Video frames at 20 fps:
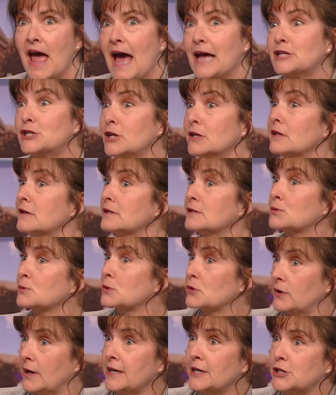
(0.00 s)
Mm. And she thought this
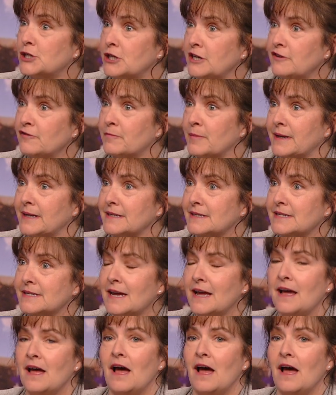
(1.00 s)
was a great achievement.